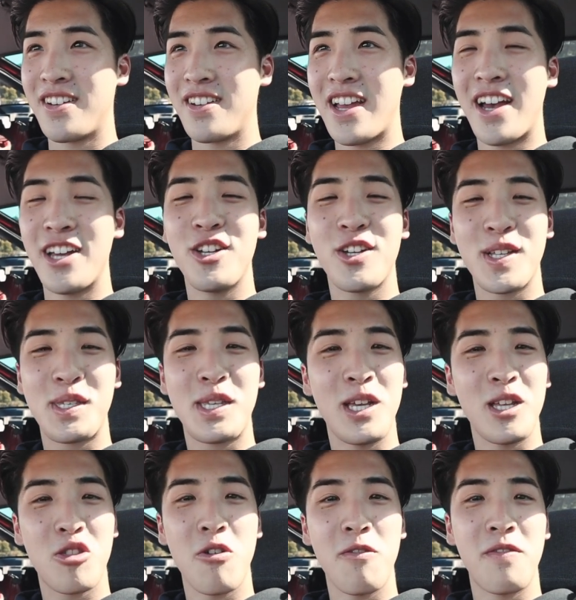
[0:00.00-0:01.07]
yeah, you can
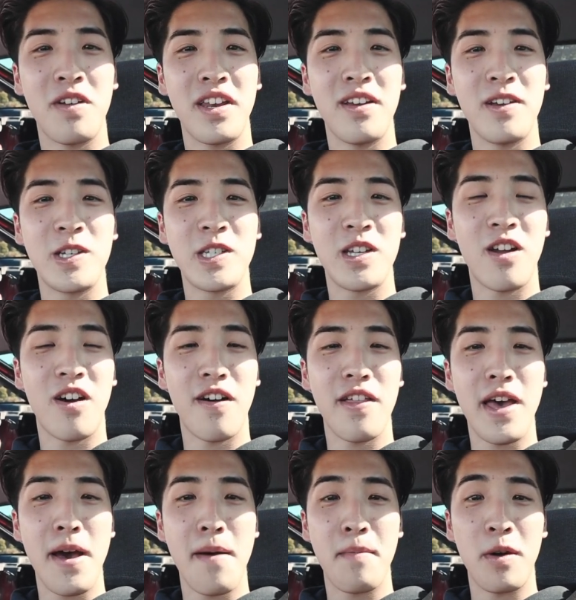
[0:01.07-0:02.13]
see it through videos and all
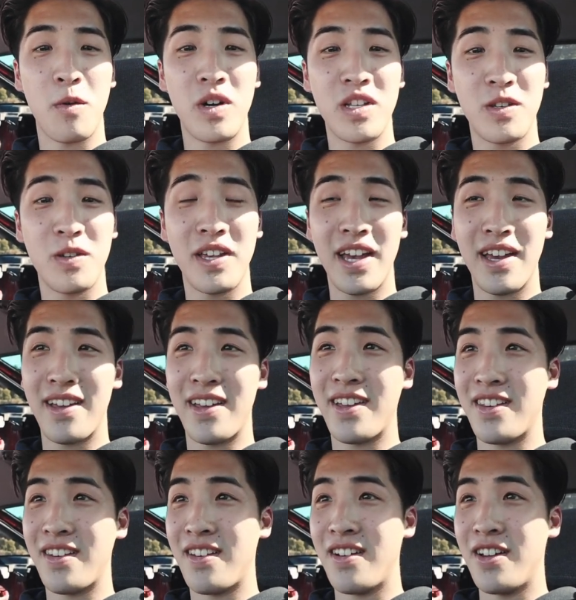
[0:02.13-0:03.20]
that, but once you get
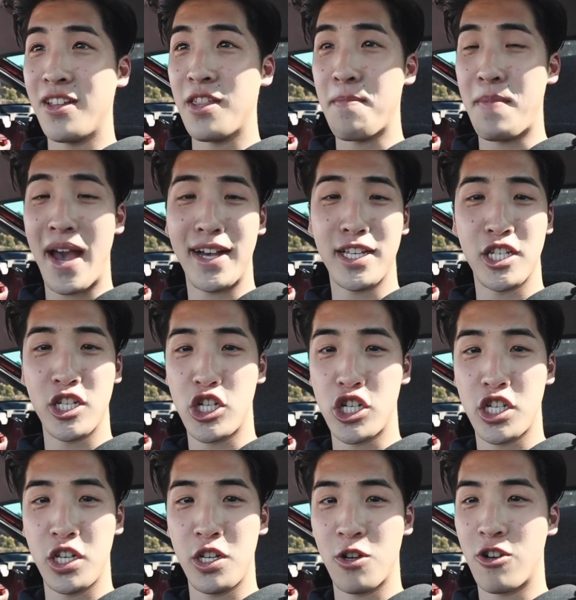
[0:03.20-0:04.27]
in the passenger
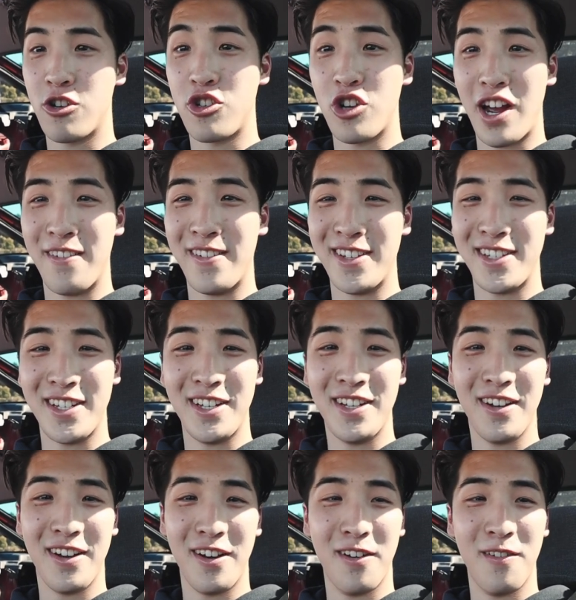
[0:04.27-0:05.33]
seat or driver
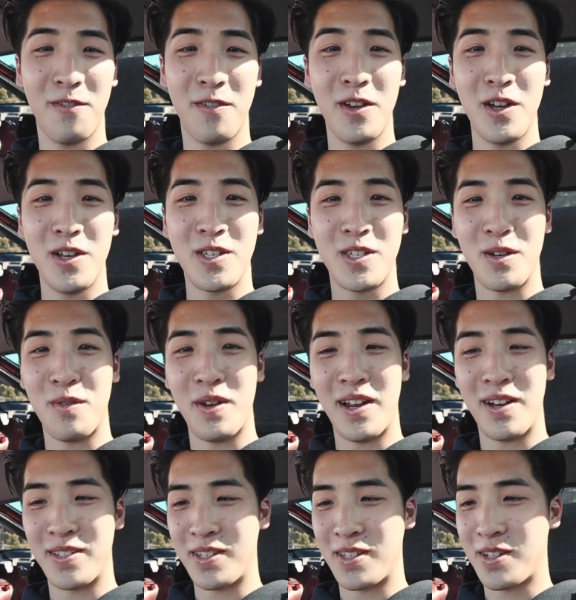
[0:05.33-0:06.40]
seat of someone
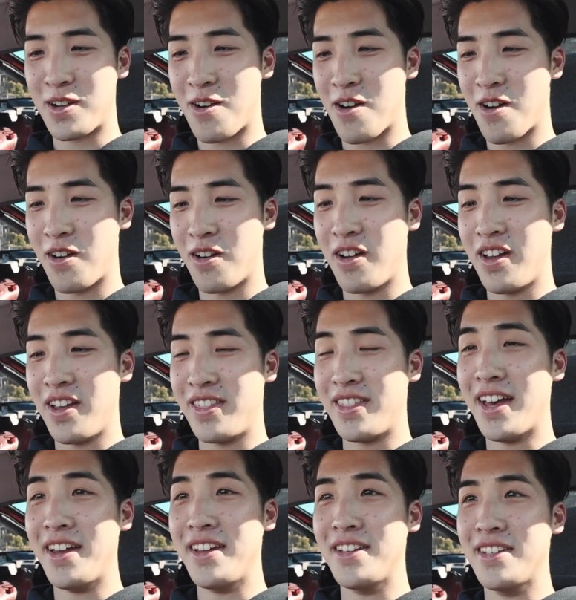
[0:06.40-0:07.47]
else's car
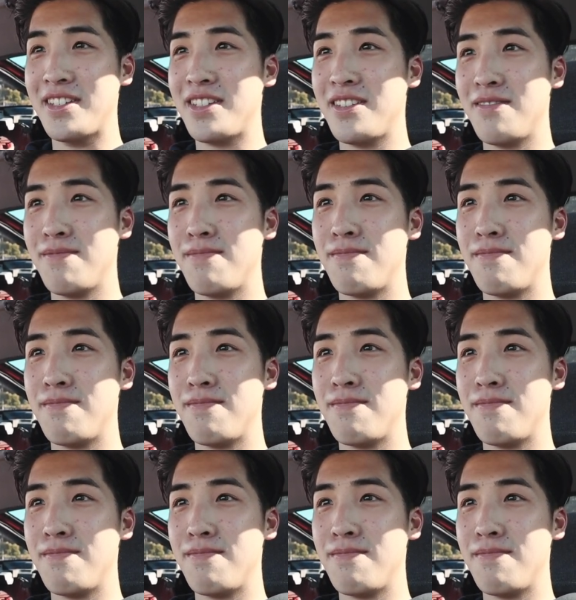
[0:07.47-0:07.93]
that is